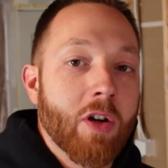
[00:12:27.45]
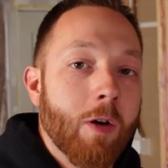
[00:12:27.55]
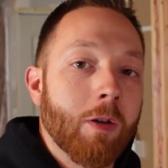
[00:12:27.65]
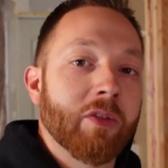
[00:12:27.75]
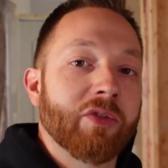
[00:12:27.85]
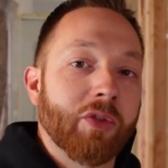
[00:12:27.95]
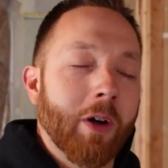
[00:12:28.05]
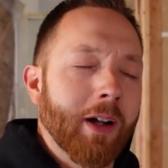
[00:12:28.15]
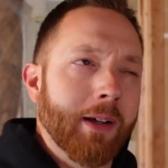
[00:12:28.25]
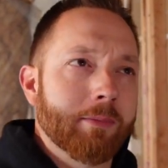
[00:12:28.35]
goal of
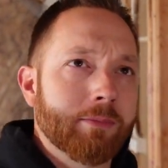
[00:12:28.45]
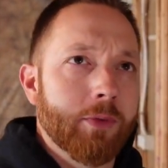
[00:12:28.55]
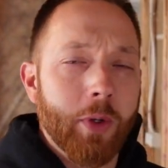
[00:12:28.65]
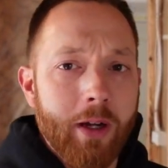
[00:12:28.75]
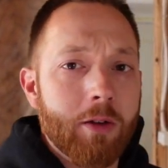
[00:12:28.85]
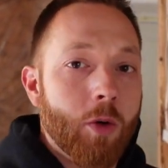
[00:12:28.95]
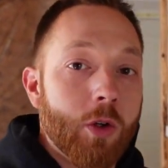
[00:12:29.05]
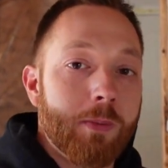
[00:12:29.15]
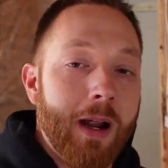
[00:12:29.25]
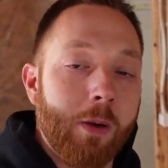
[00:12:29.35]
300
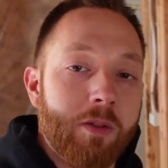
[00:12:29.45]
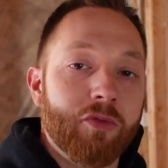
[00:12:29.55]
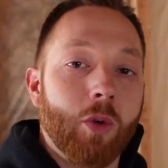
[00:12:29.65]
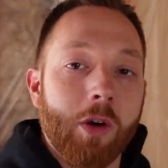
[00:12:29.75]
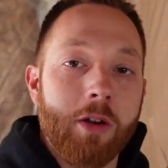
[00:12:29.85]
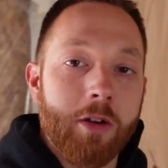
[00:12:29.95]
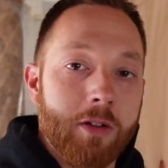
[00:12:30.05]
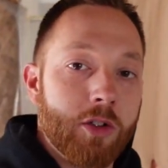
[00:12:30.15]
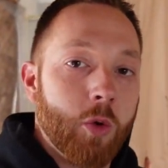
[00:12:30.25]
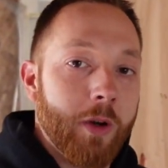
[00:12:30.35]
horsepower and
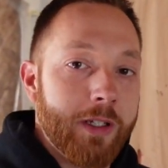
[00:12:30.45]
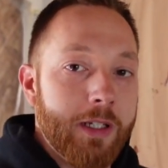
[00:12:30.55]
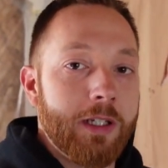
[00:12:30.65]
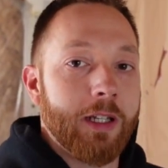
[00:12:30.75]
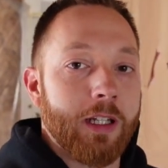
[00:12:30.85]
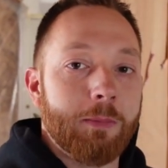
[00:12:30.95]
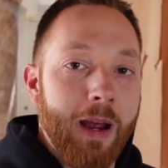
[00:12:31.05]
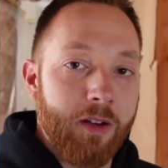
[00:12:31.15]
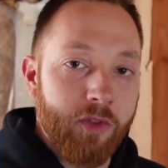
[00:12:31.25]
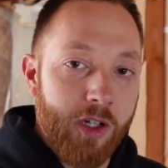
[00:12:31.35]
426
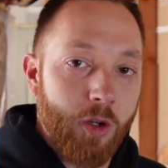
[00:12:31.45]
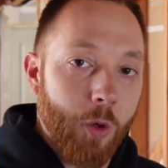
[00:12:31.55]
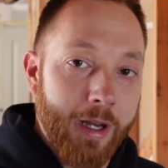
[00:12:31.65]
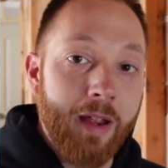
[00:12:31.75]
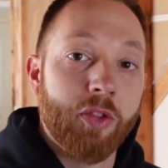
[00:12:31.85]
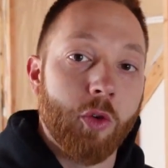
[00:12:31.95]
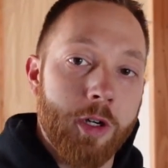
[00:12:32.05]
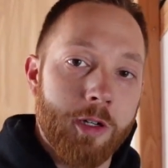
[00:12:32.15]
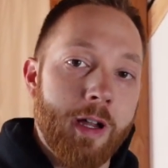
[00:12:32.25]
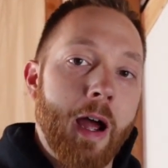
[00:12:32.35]
pound-feet of torque at the
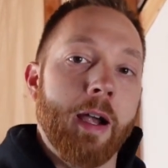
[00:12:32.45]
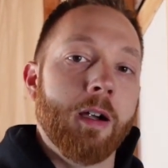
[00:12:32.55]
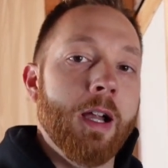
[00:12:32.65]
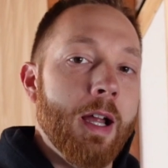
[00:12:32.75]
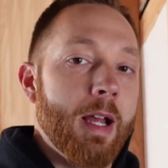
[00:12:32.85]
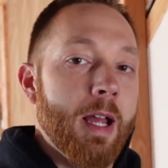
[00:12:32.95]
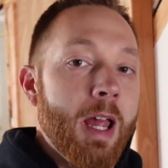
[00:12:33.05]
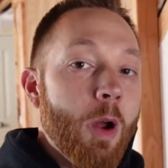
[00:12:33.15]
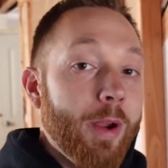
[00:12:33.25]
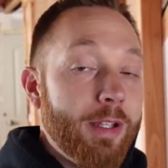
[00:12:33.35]
rear tire,
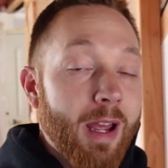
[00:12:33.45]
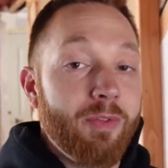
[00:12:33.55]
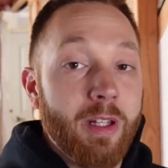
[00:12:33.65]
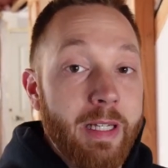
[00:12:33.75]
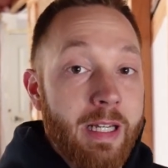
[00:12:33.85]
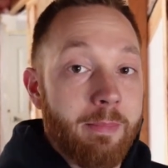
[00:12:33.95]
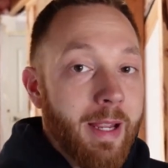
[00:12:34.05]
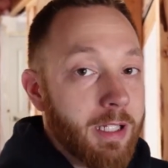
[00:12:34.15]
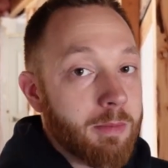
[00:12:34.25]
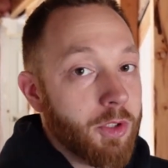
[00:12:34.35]
we definitely need to
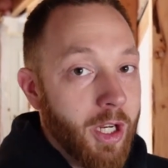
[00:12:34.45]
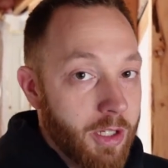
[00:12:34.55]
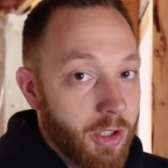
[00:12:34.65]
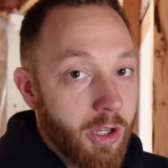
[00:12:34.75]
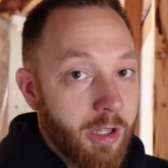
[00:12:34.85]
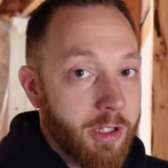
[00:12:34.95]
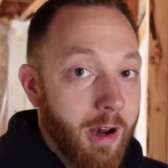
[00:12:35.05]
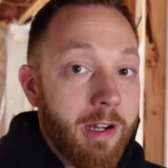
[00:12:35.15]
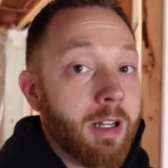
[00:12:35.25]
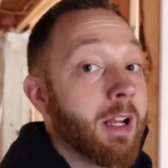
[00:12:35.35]
make some changes to the
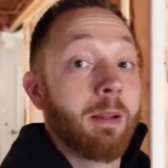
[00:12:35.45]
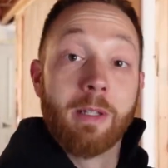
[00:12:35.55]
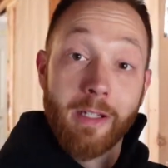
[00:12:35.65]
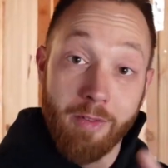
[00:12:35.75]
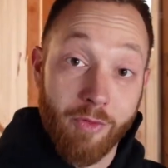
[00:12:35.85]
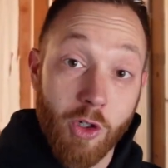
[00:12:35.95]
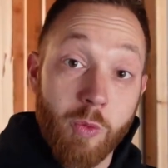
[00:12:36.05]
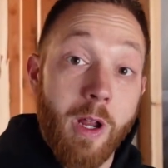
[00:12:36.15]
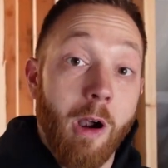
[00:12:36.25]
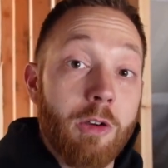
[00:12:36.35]
exhaust, because at
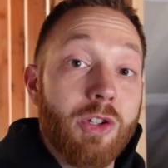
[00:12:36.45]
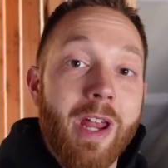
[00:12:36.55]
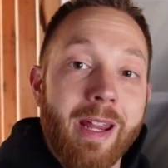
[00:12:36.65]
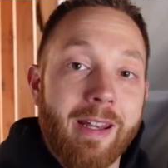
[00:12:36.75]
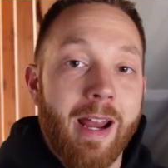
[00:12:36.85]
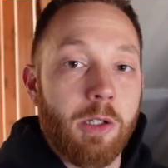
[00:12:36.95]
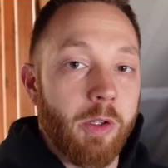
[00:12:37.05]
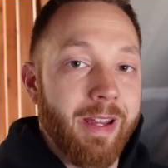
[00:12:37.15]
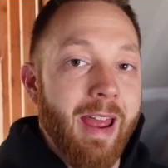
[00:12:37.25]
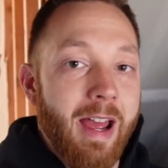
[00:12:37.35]
first we are staying
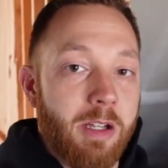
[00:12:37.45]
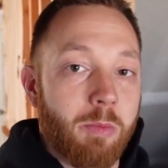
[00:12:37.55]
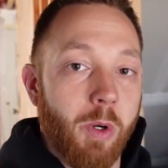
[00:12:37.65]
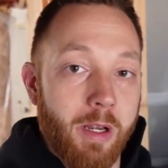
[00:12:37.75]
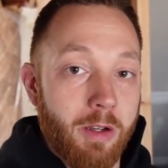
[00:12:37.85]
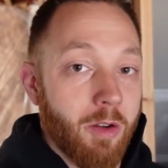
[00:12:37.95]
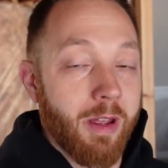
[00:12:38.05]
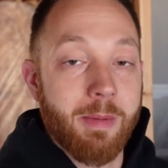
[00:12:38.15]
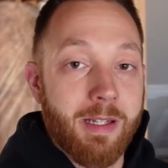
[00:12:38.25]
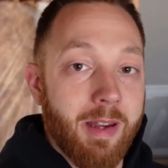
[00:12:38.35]
naturally aspirated. So
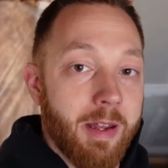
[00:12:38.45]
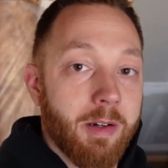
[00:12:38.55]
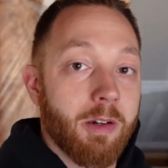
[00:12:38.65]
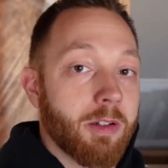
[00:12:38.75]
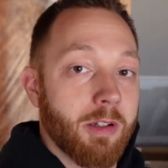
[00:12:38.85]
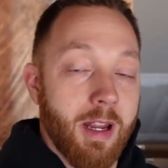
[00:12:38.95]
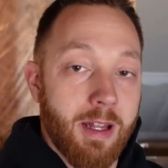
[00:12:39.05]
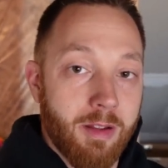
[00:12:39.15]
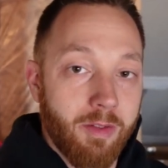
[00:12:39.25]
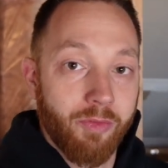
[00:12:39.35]
that means headers
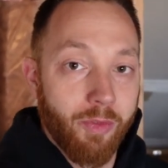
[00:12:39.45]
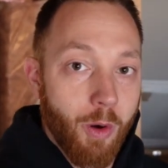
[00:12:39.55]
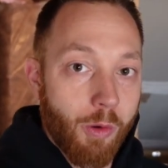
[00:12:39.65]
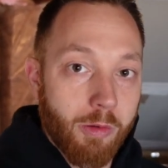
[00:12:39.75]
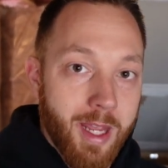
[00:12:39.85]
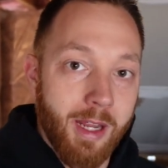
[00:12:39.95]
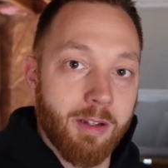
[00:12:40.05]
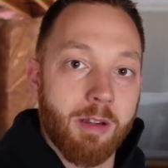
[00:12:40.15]
and the whole kit and